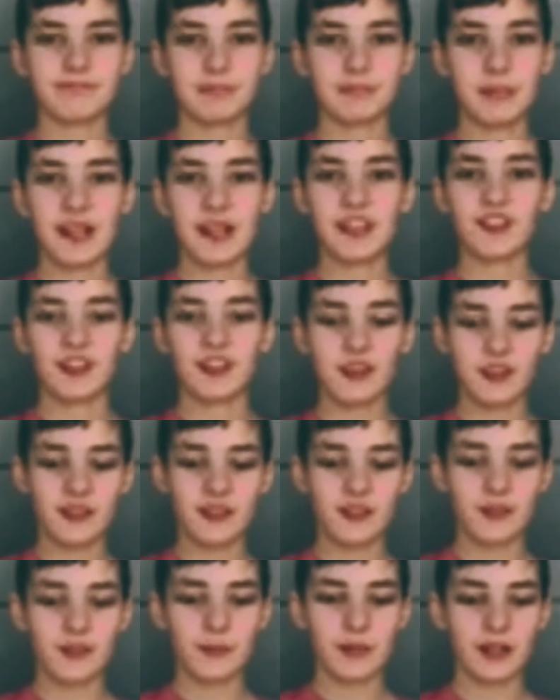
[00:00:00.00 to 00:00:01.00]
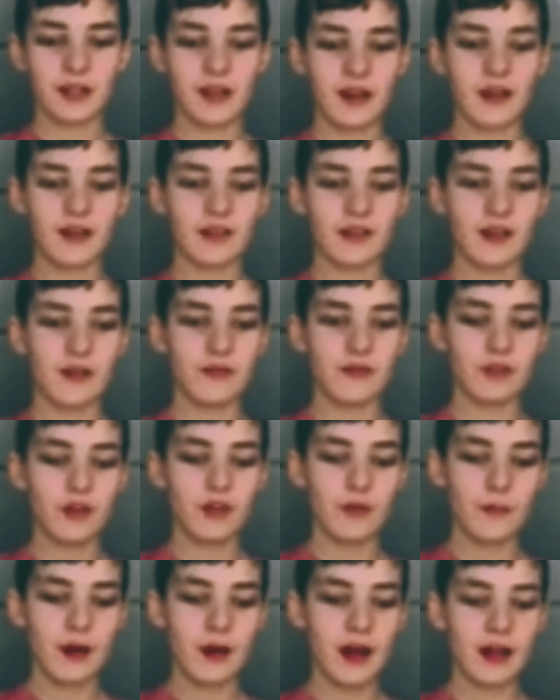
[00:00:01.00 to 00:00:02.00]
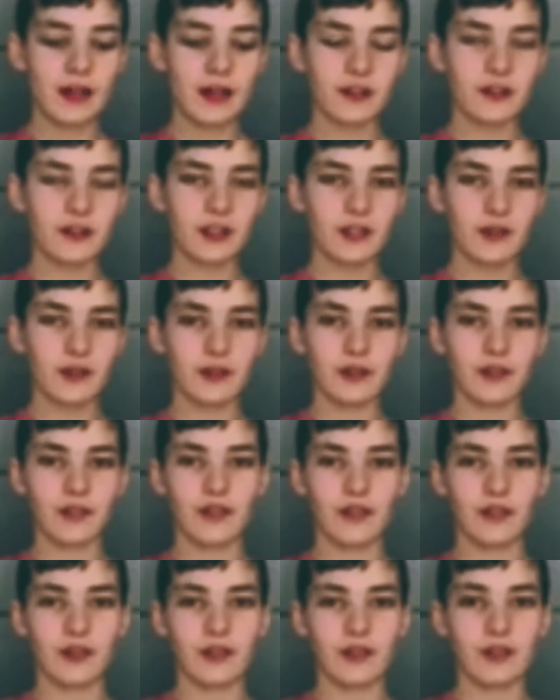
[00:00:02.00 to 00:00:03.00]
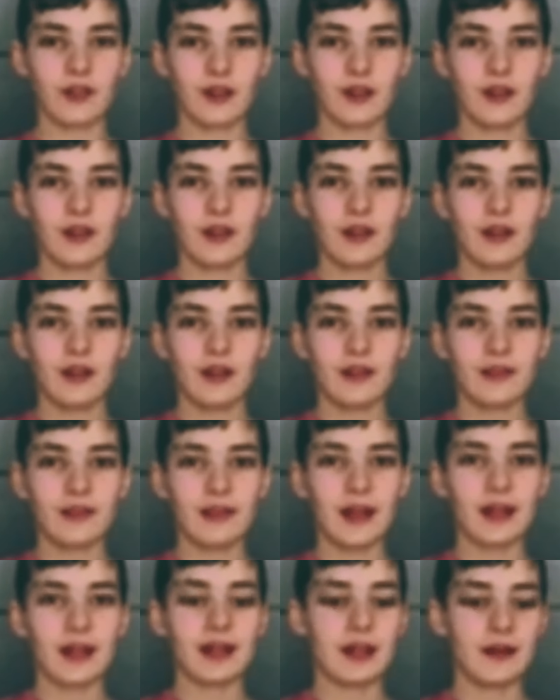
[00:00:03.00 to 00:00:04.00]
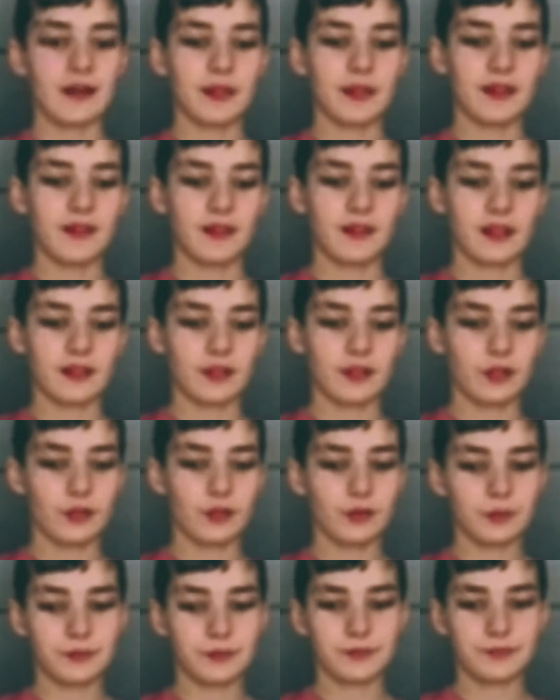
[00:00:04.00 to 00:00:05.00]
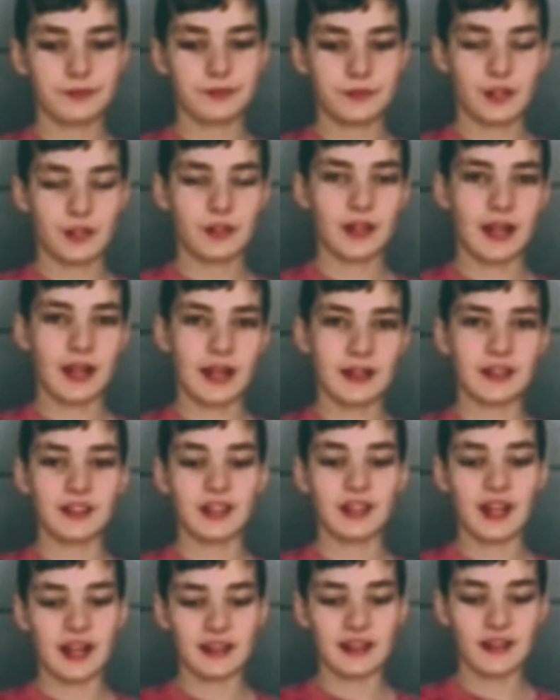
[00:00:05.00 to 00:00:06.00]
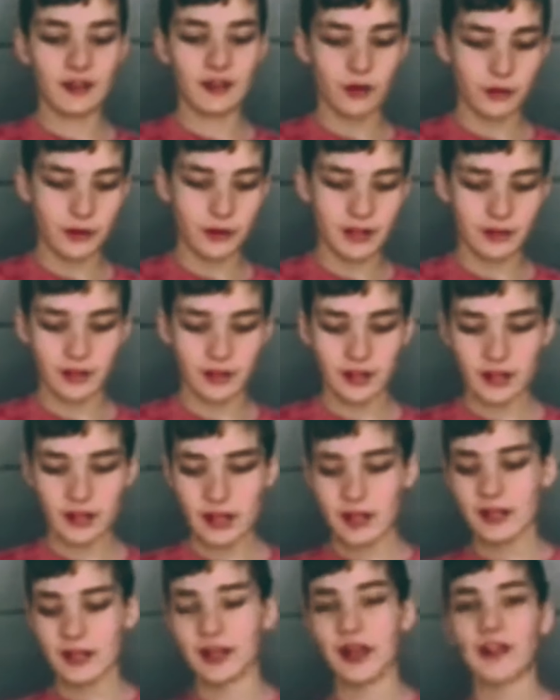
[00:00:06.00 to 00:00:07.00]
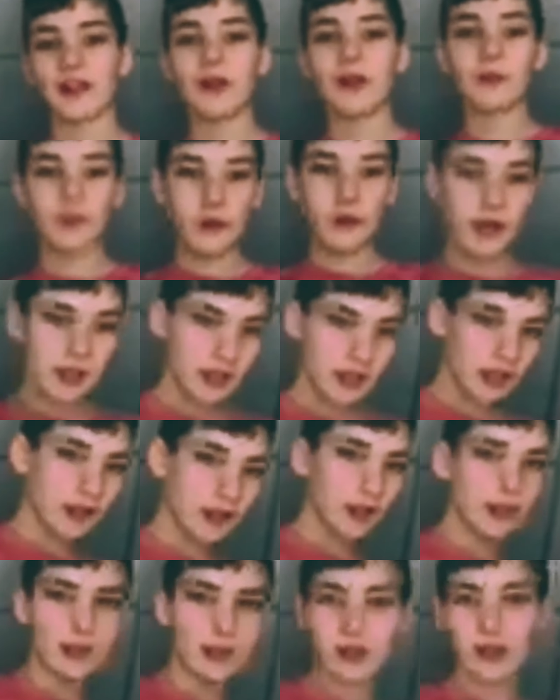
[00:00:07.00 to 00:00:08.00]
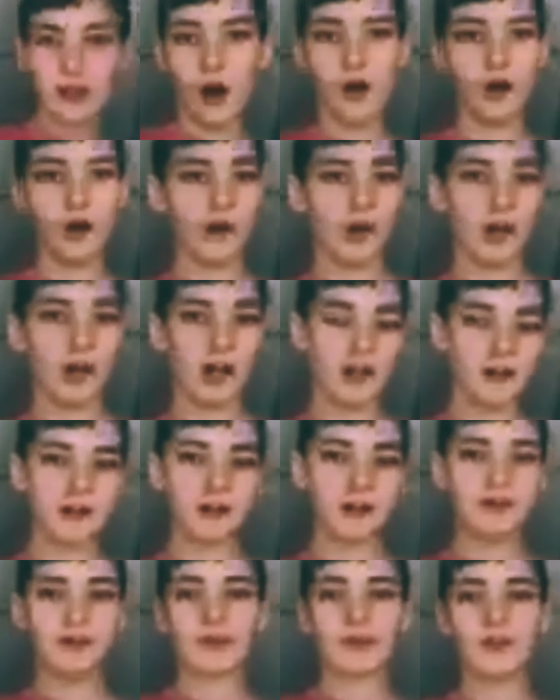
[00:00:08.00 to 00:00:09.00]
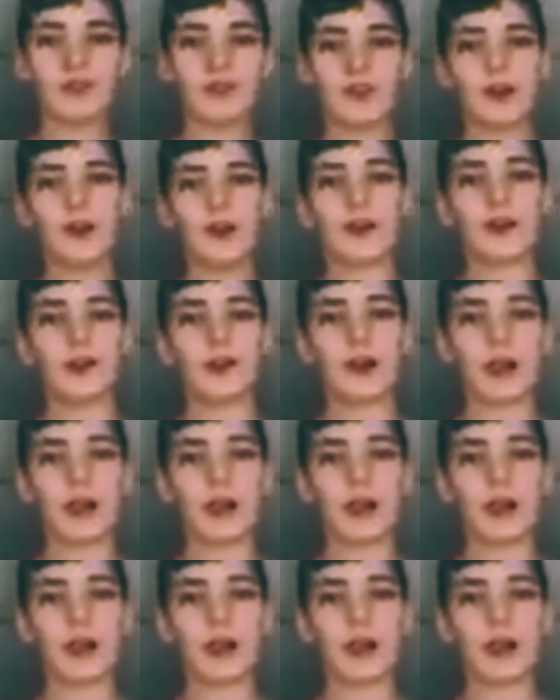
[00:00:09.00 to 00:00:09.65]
patience, because if you buy a green horse, then that kind of means like, oh, okay, you gotta deal with getting them ready, all that. So